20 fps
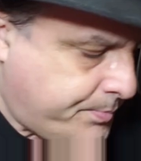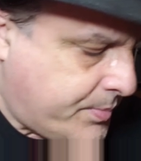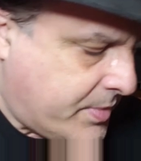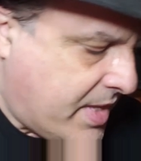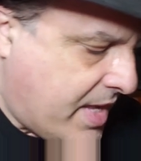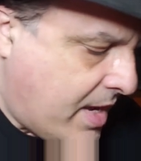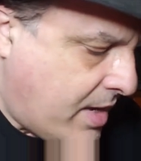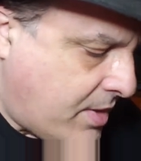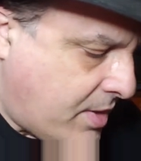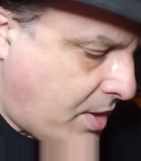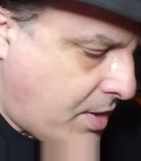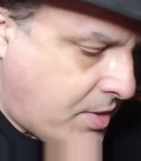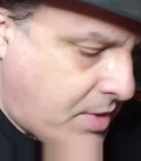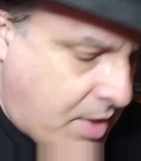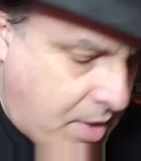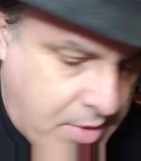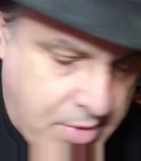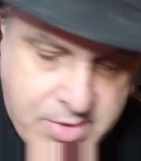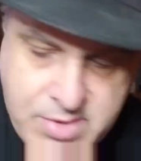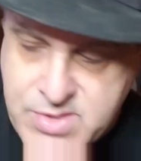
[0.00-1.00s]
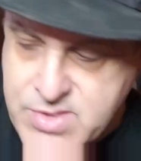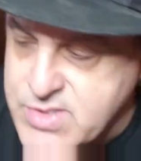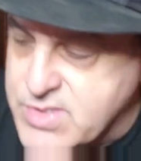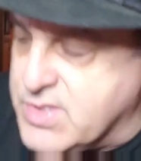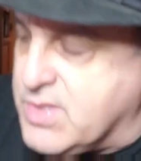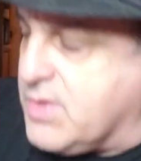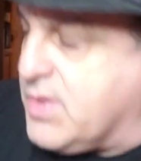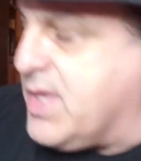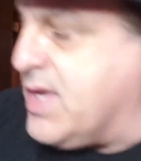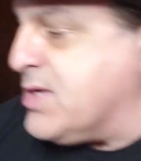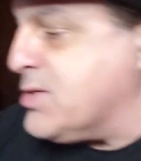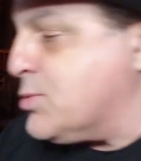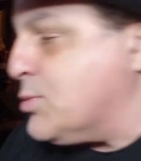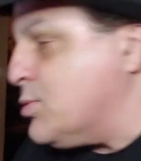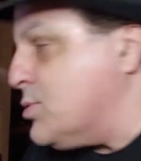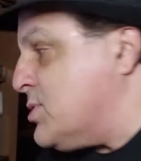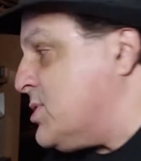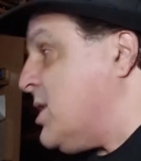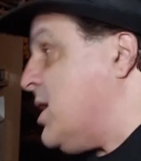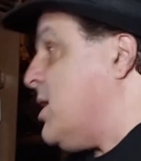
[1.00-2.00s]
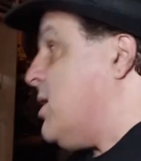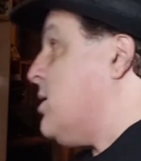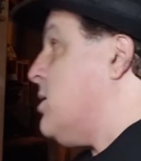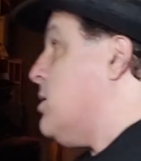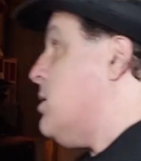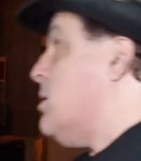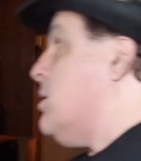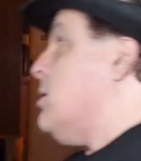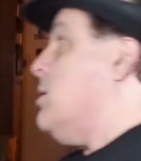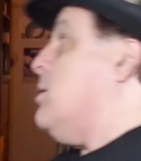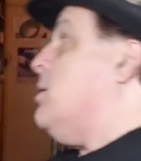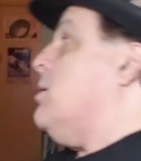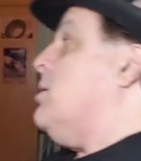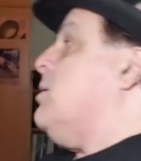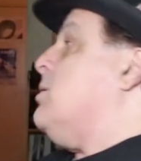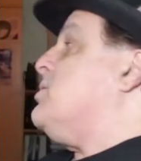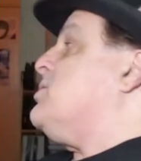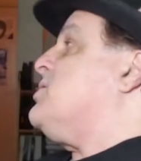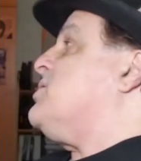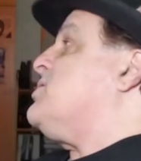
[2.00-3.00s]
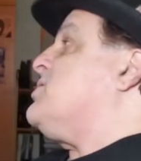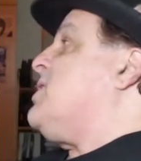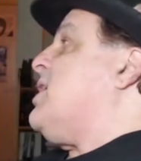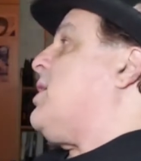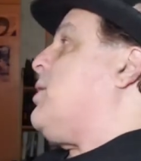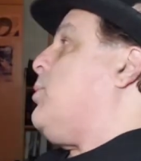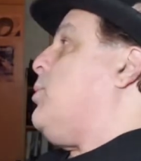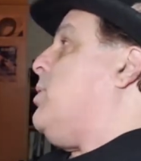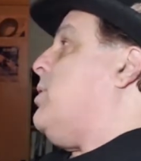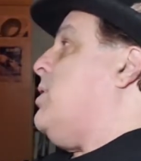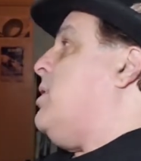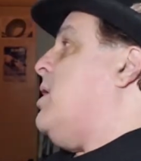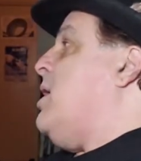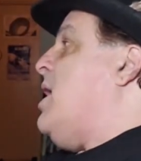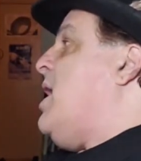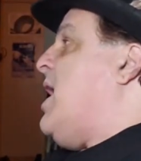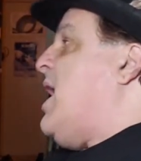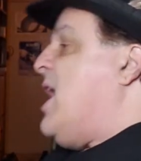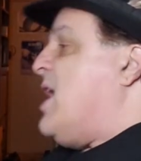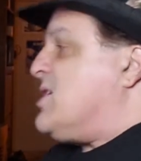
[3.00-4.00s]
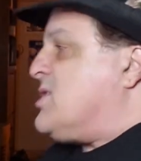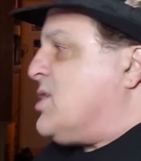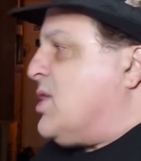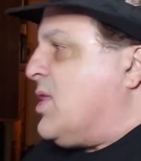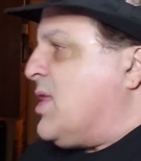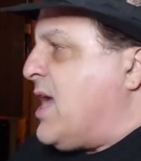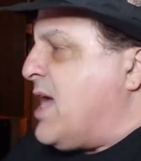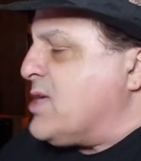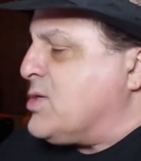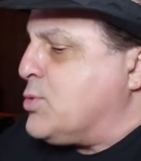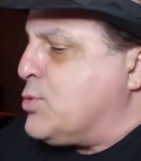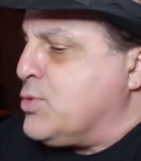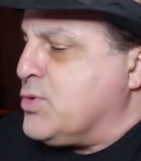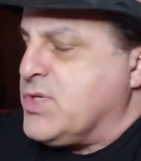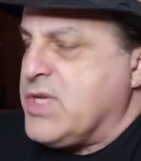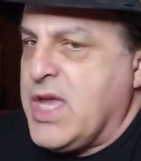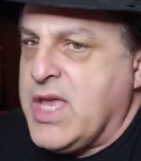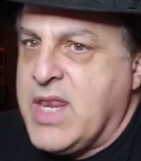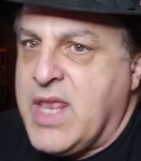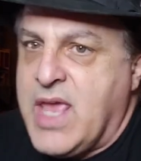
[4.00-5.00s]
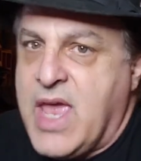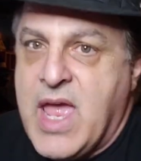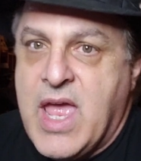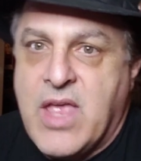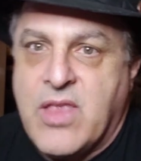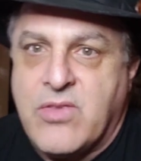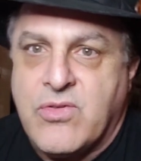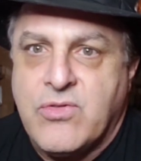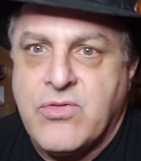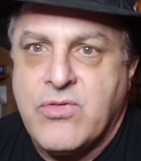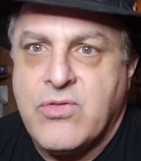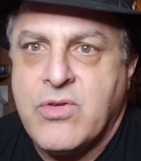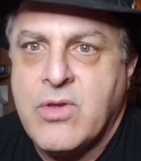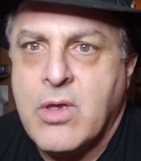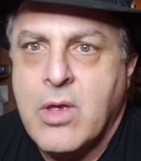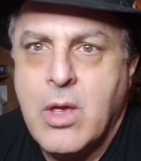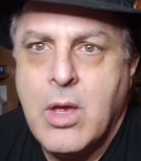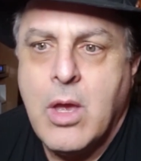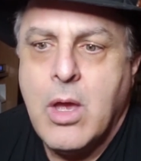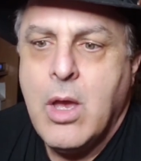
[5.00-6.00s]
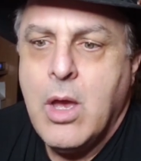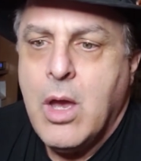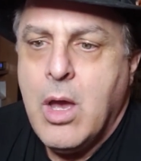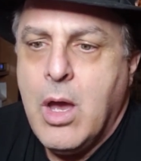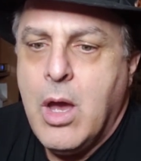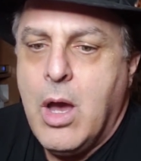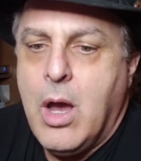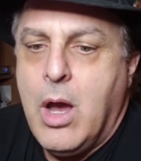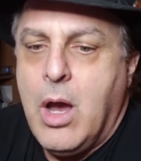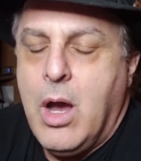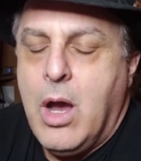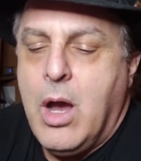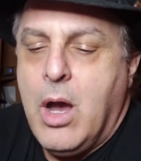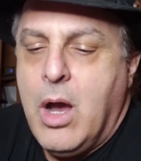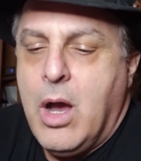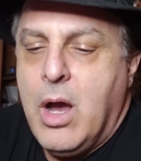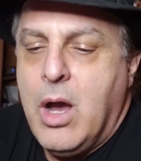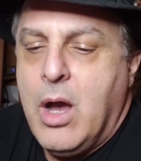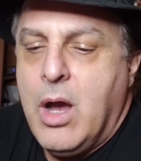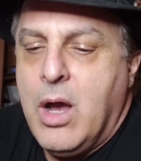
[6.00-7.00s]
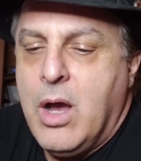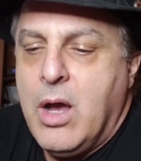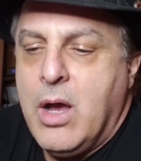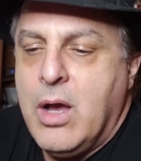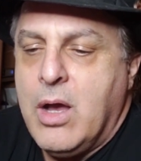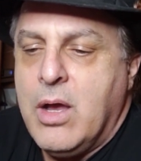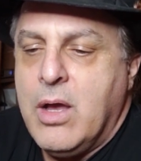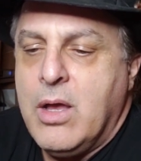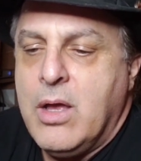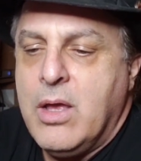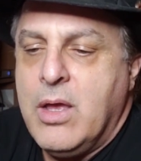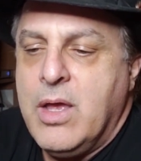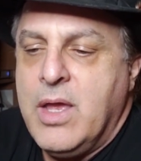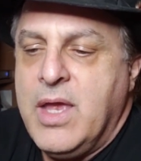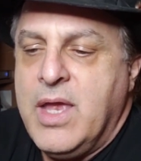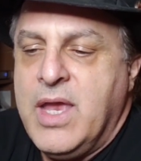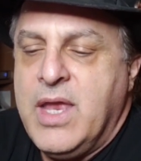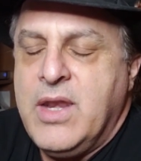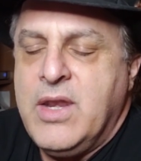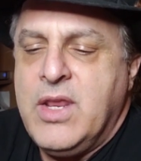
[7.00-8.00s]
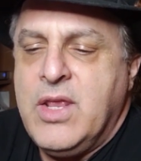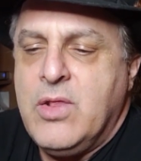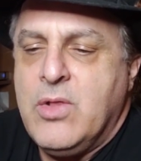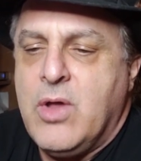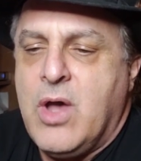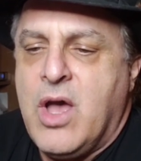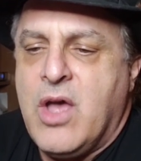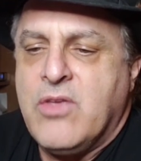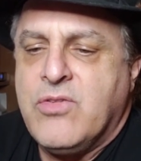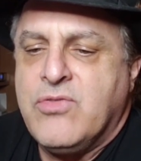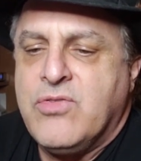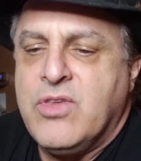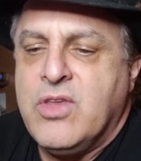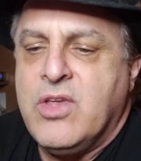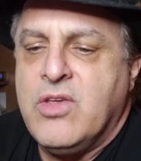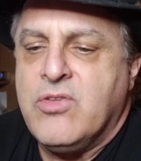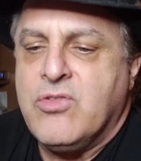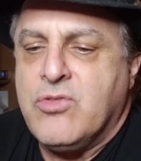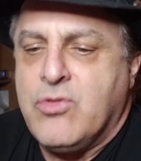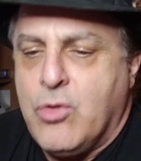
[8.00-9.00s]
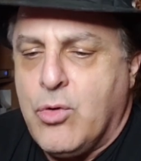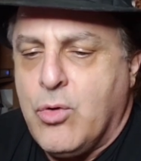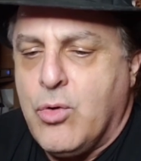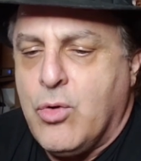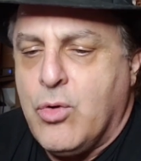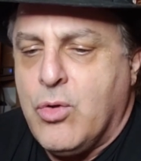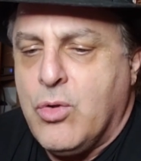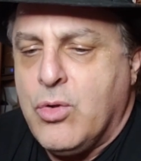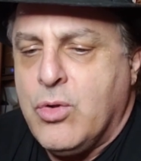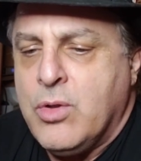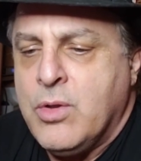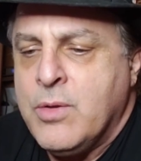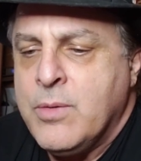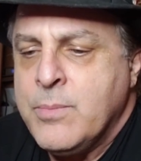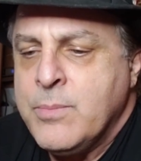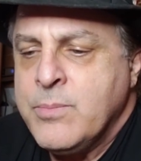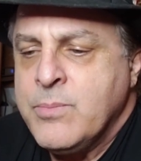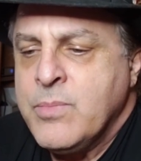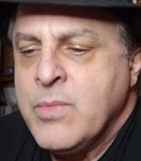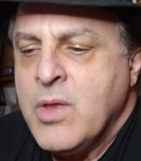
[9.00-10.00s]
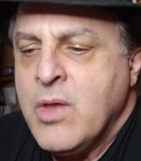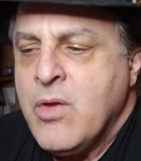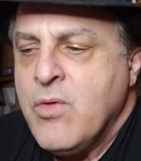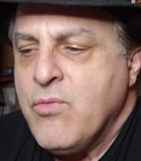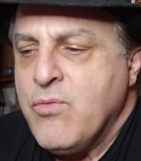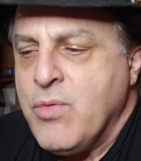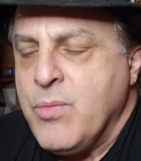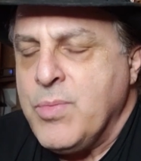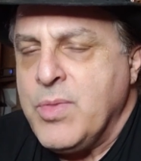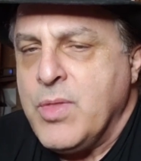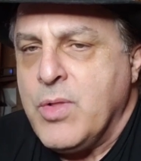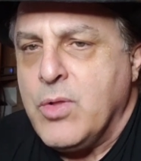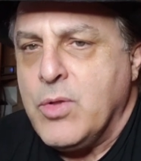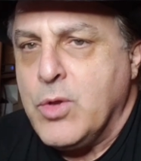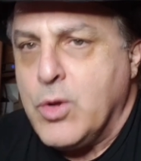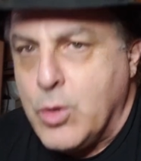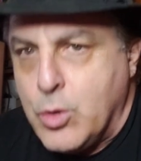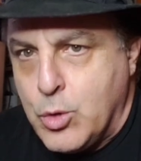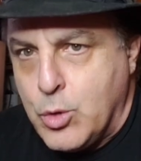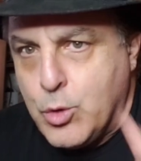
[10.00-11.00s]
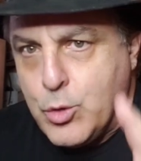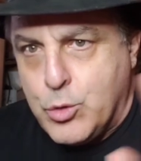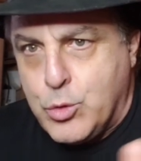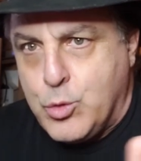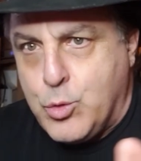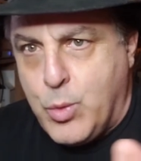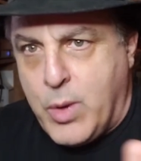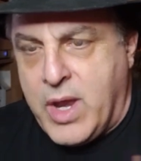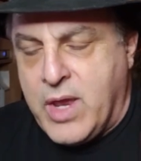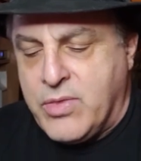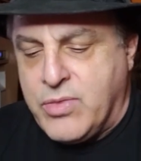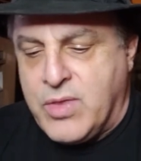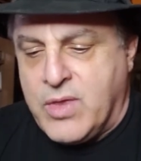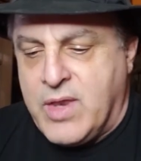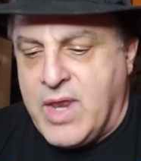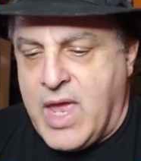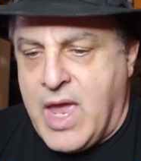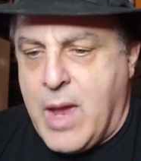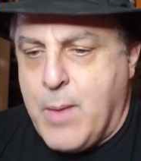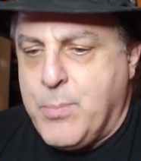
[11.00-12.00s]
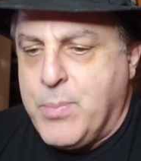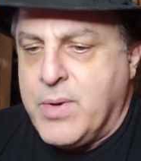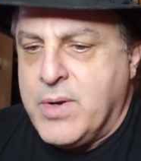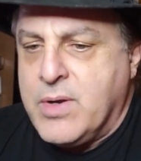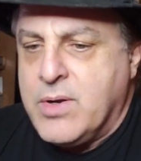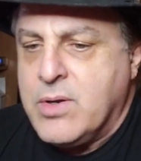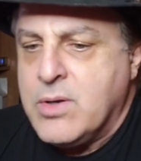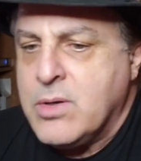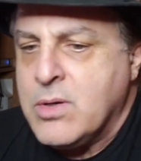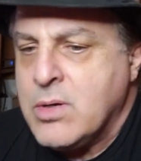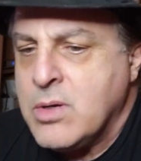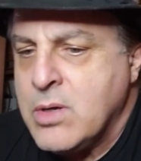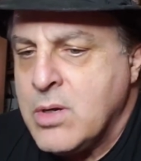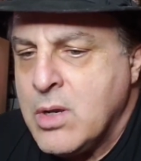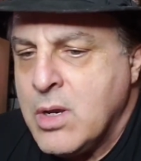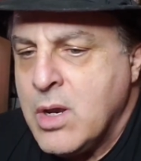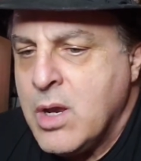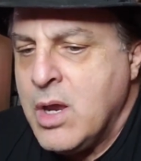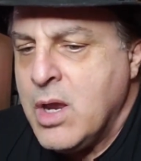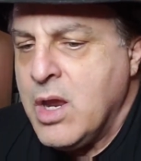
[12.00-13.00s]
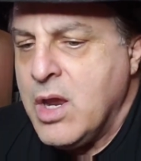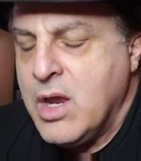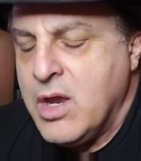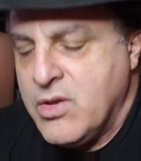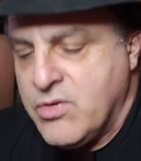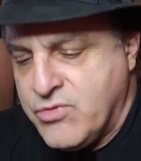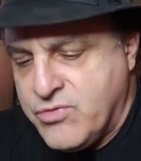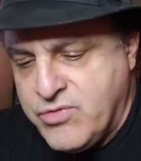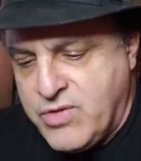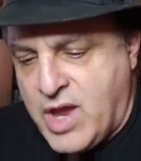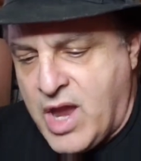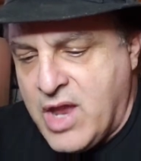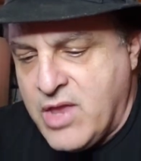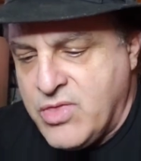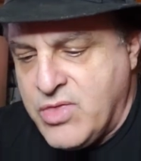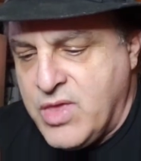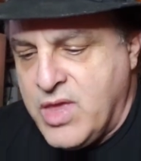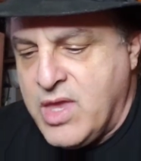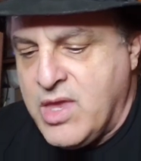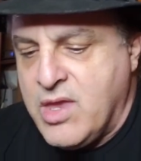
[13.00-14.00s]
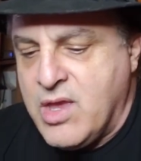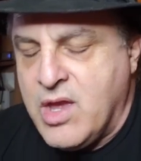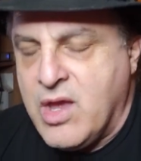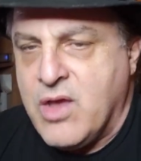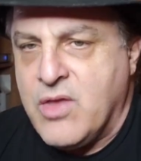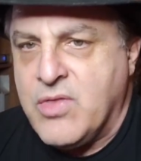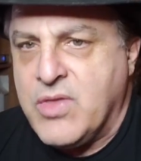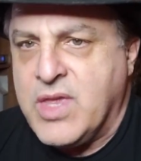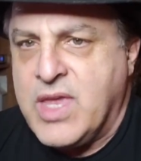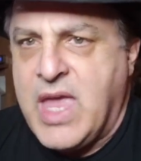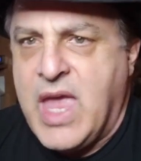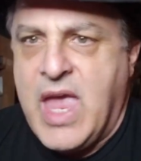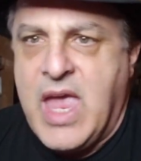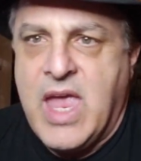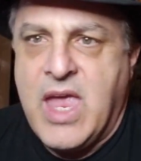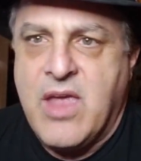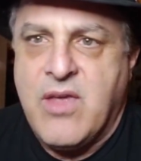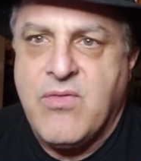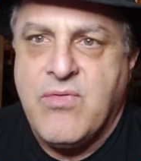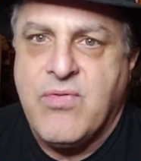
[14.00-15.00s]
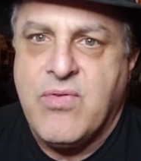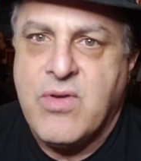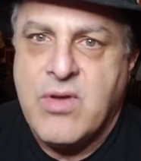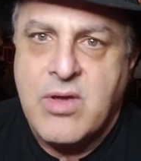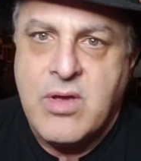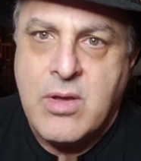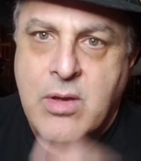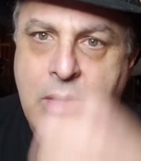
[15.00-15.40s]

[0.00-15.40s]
this is the Last Crusade, it's the second one. As the Last Crusade ends, Indy lost his girl from the little earthquake that happened inside the cave.